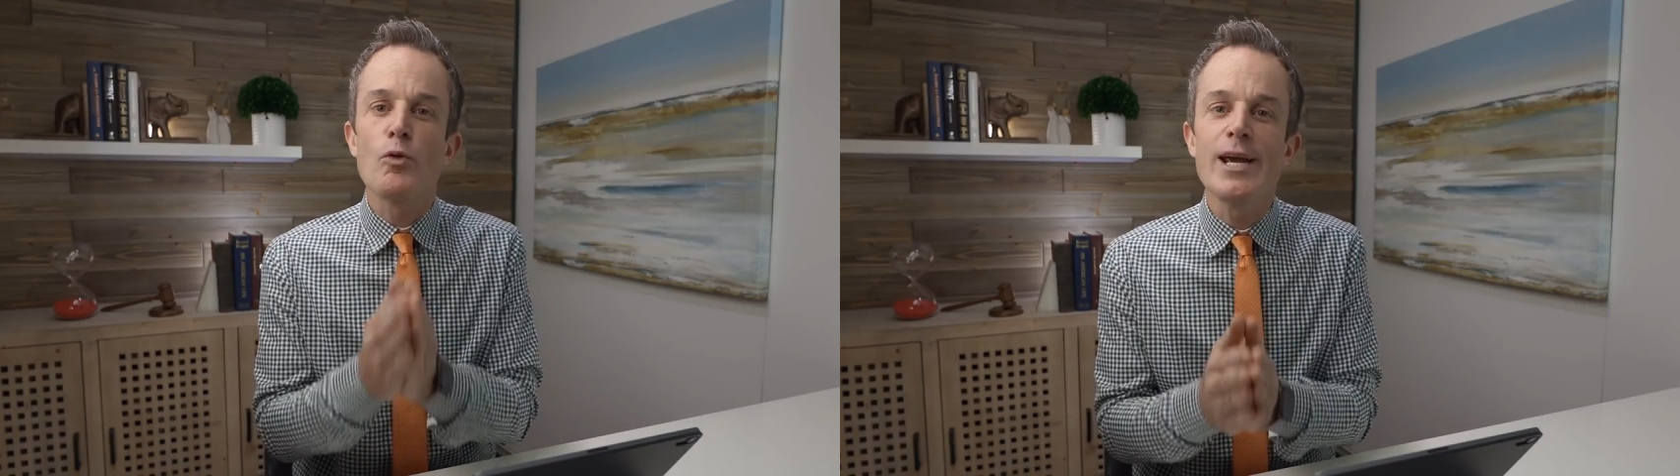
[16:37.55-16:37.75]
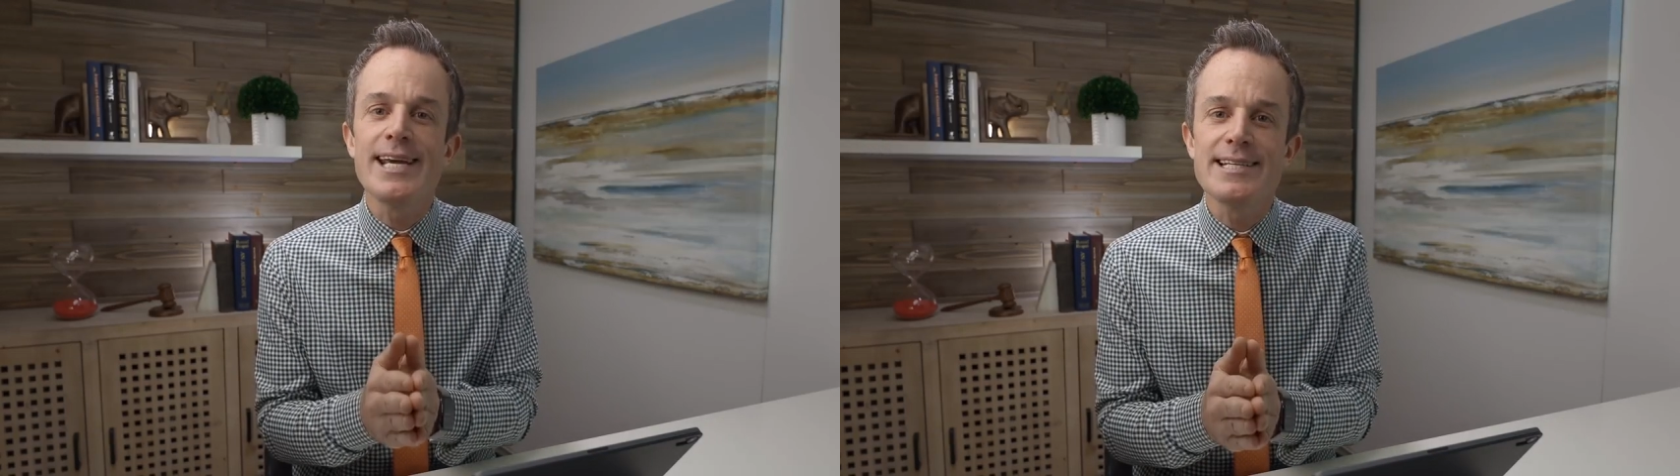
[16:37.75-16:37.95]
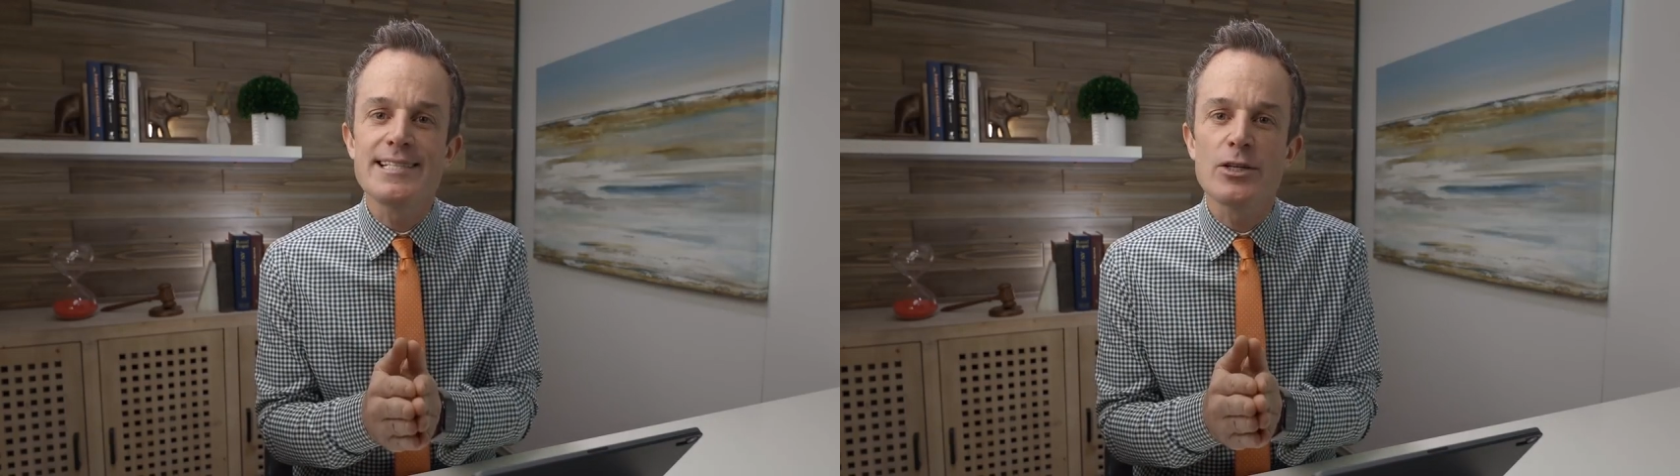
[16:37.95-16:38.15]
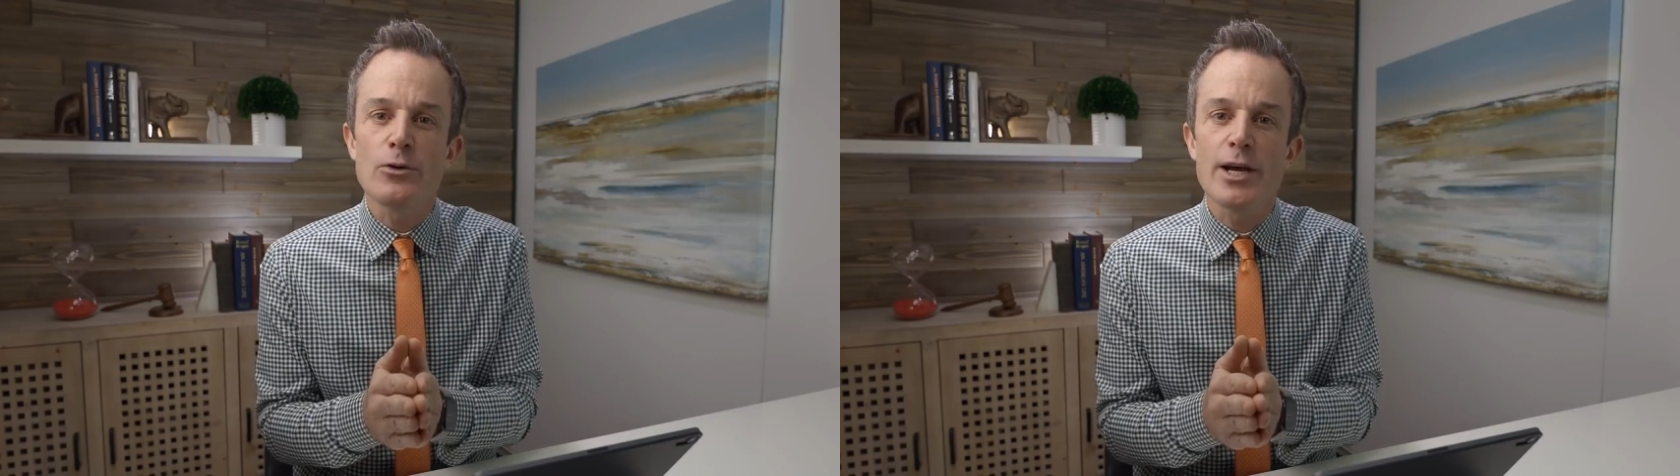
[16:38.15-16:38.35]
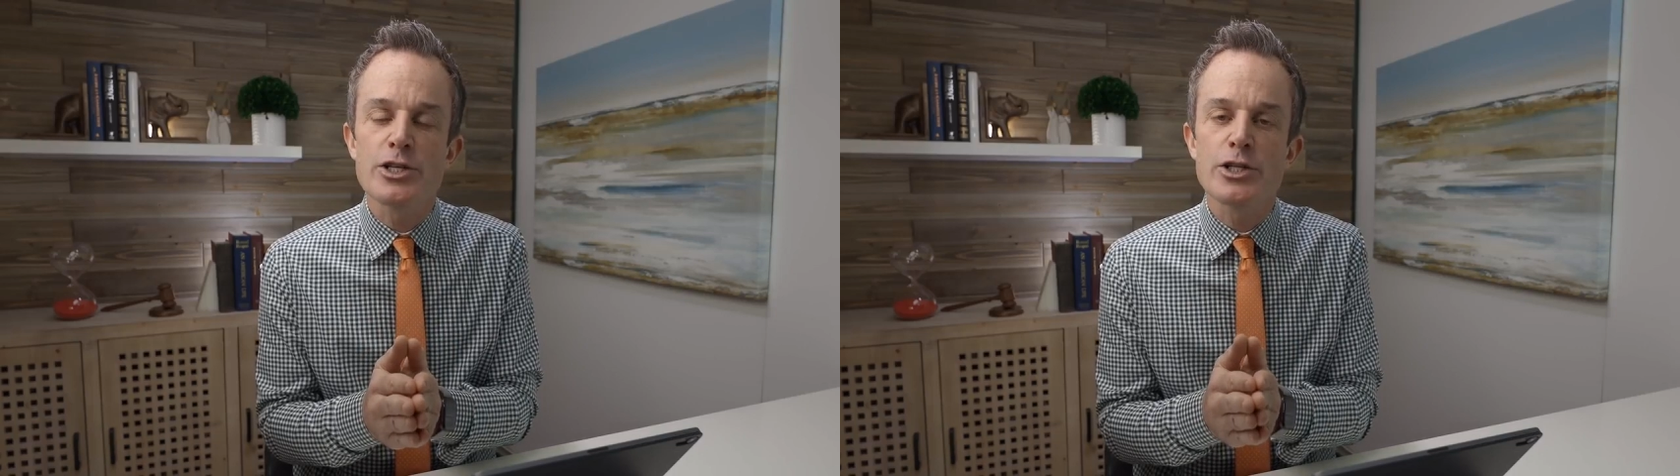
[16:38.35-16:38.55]

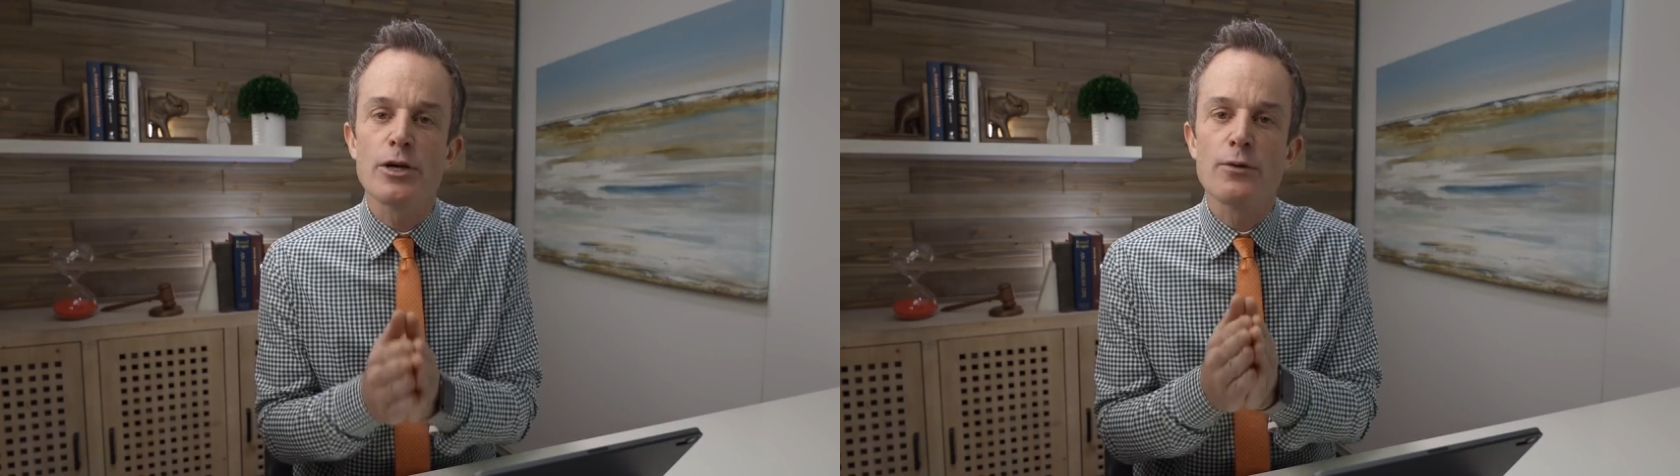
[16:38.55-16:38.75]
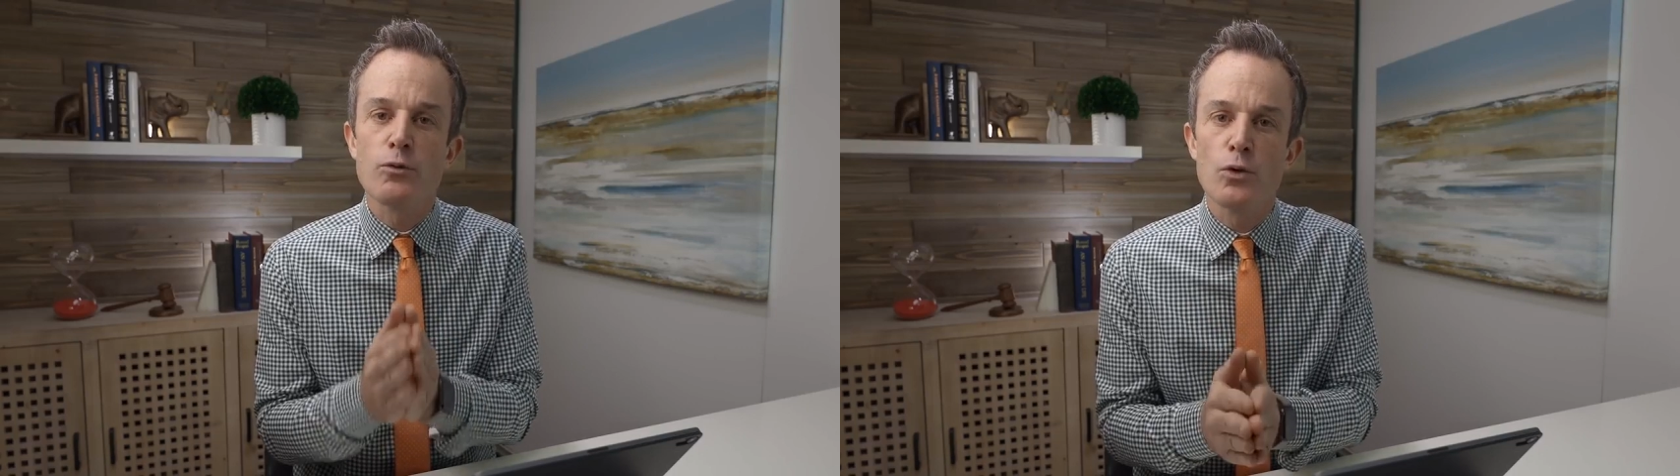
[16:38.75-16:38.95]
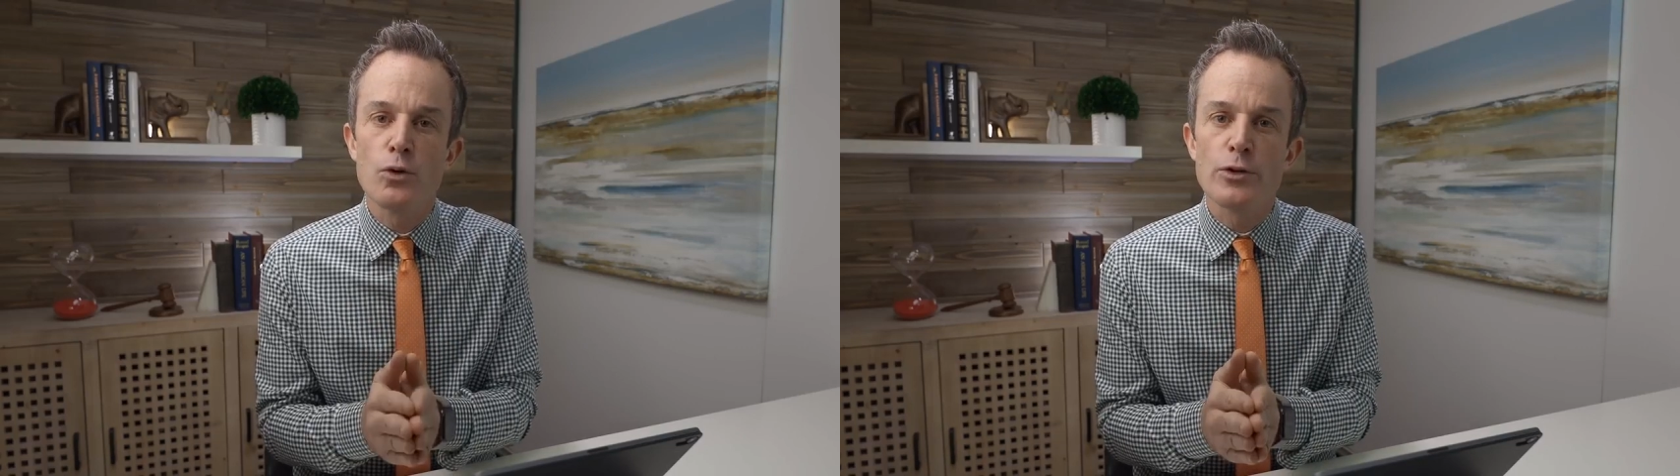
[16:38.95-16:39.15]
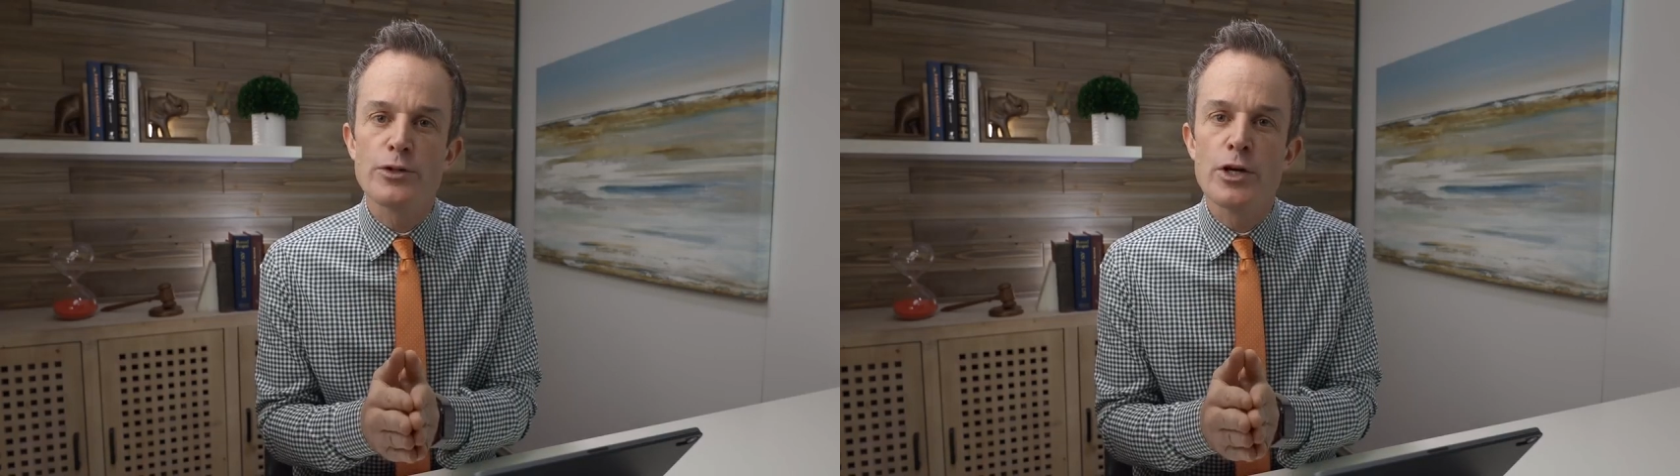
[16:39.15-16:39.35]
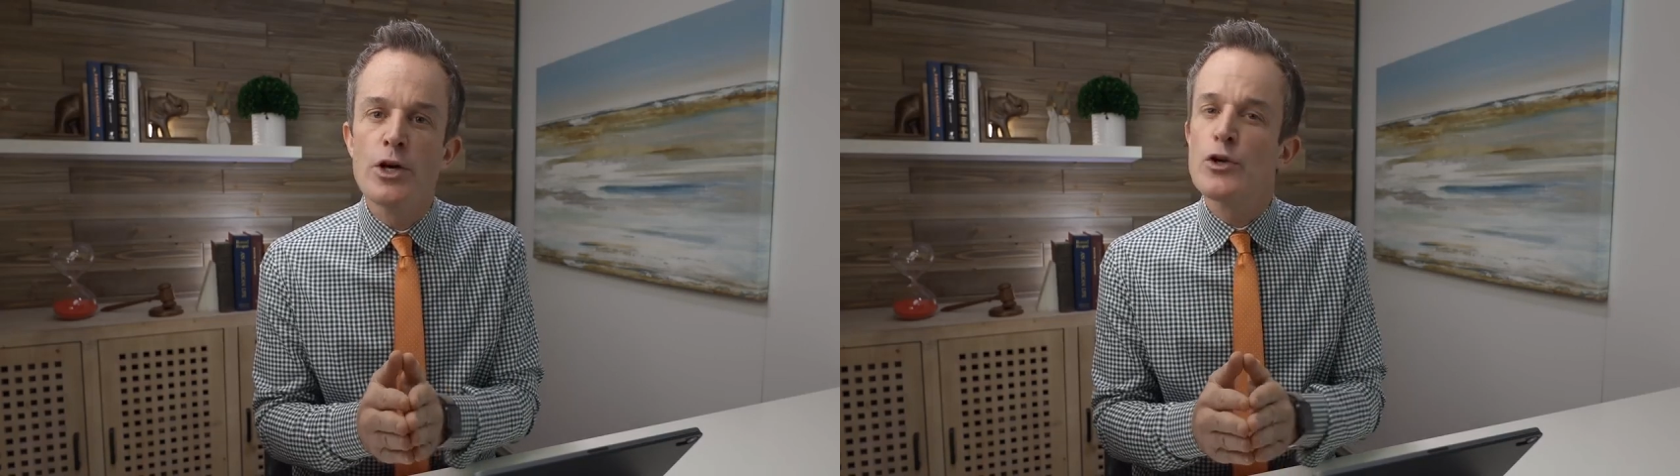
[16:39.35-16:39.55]
reconsideration of rules